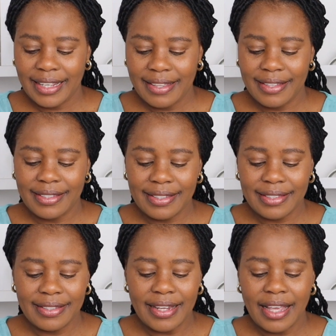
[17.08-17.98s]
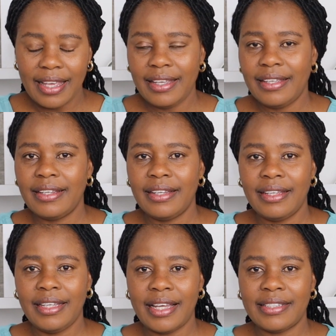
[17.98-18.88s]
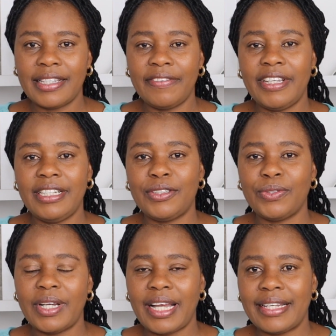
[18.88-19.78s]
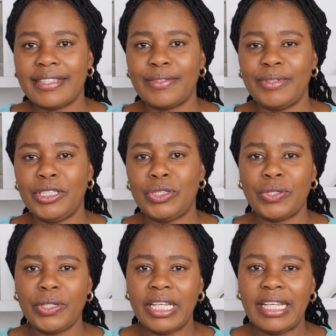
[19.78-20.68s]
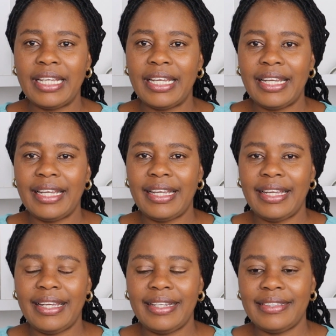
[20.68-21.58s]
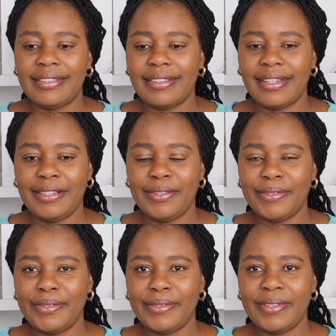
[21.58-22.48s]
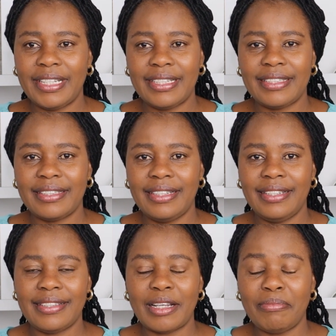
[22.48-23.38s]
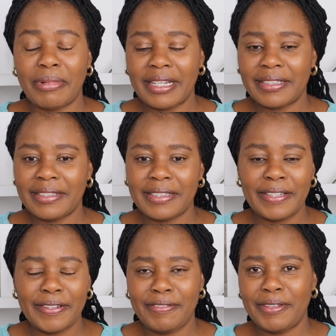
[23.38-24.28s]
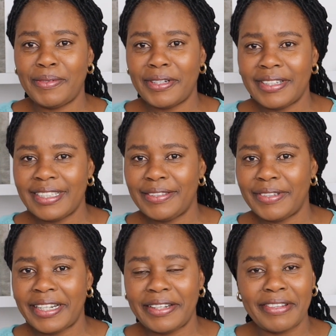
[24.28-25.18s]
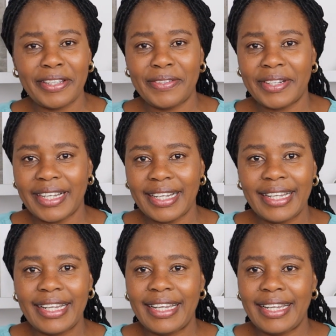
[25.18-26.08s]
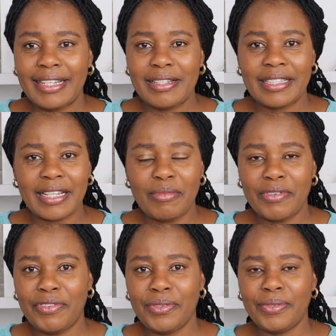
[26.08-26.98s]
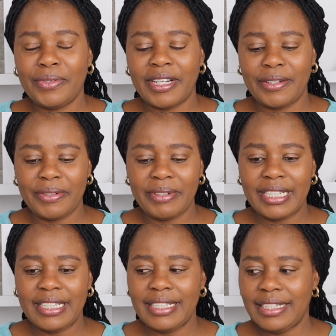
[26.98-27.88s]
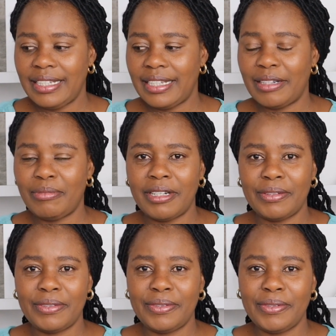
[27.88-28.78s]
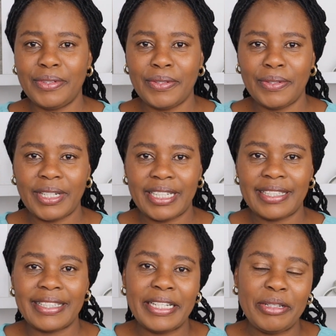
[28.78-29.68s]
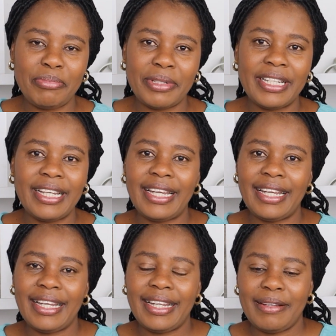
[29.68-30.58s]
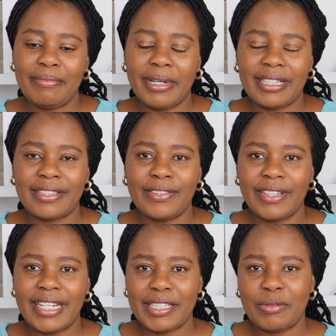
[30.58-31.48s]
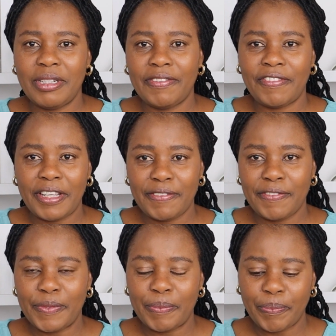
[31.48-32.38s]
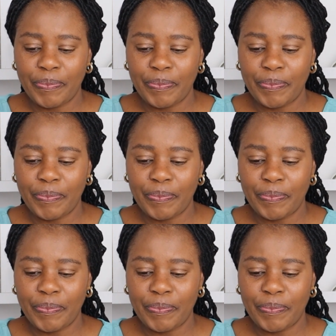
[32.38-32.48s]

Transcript: This day, He has given it to us to enjoy. And I know that in some parts of the world, wherever you are, some of you are already about to go and sleep. But God has been faithful.